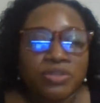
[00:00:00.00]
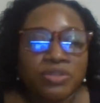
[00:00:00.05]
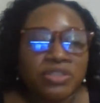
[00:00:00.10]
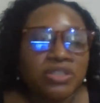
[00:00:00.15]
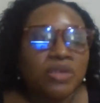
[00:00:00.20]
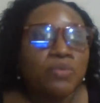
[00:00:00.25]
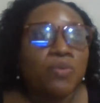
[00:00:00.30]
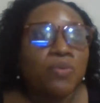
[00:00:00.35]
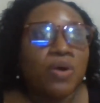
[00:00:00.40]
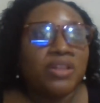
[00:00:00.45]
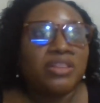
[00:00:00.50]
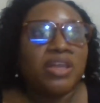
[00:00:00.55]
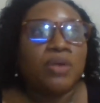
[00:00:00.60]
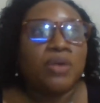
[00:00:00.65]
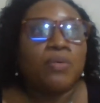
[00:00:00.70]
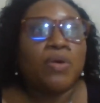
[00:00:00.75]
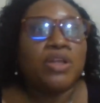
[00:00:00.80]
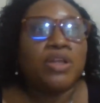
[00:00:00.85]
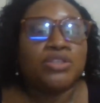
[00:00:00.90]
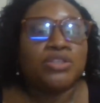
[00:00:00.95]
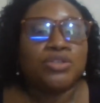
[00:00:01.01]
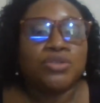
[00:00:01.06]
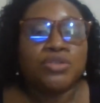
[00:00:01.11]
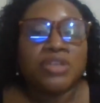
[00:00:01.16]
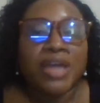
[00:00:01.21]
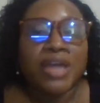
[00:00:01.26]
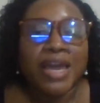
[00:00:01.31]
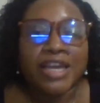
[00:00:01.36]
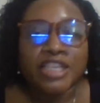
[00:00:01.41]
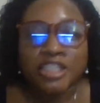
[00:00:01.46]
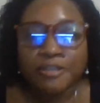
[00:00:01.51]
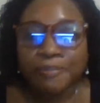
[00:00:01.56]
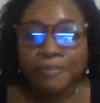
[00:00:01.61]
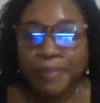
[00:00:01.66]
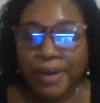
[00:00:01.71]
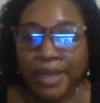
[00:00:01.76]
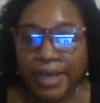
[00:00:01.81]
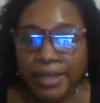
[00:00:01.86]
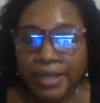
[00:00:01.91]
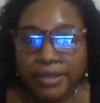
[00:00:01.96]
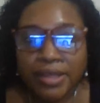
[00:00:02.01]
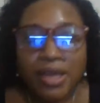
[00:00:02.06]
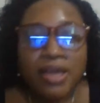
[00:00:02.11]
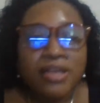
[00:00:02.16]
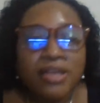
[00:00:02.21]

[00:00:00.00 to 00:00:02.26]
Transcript: See what they want you to explain,